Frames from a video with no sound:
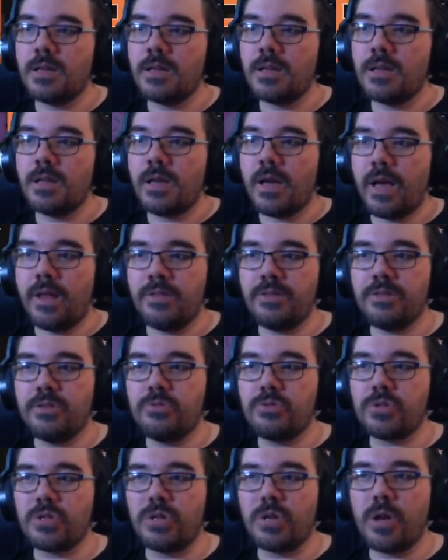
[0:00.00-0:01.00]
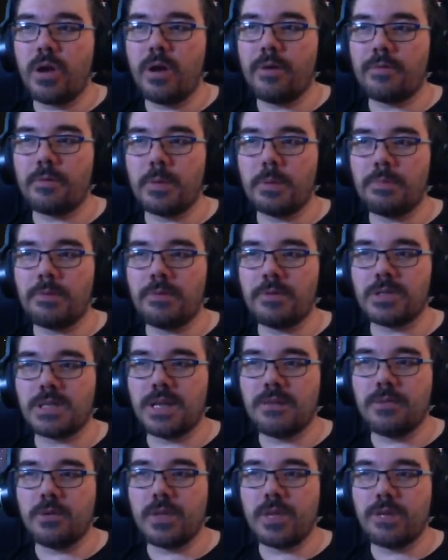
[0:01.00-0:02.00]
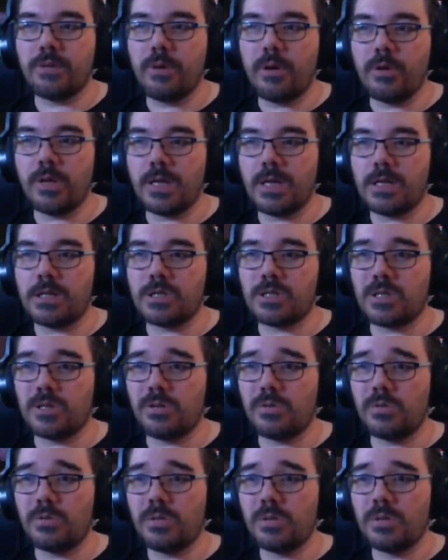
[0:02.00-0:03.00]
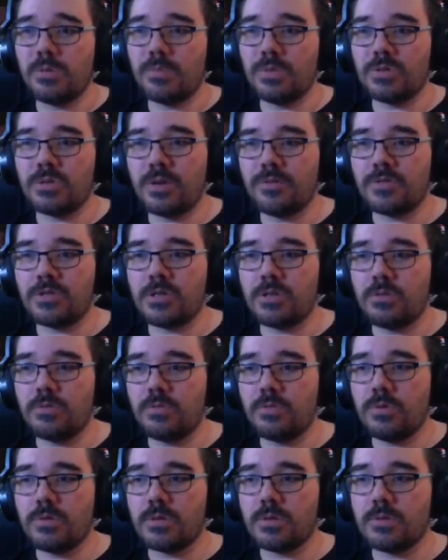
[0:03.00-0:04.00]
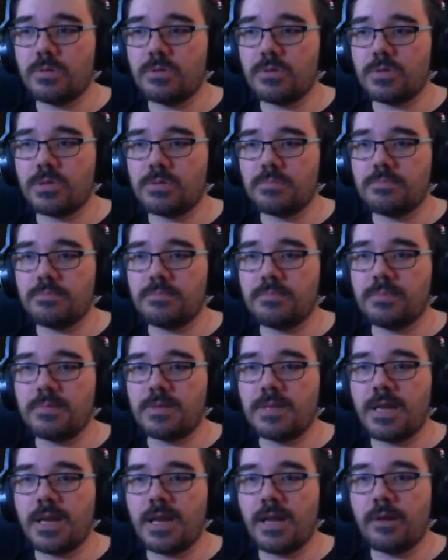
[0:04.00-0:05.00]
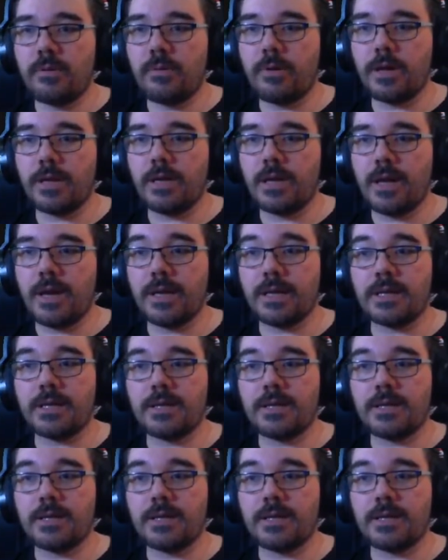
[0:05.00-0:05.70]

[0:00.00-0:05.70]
And you should know from the previous level that you only need 2. You have 2, you can just get in wherever you like.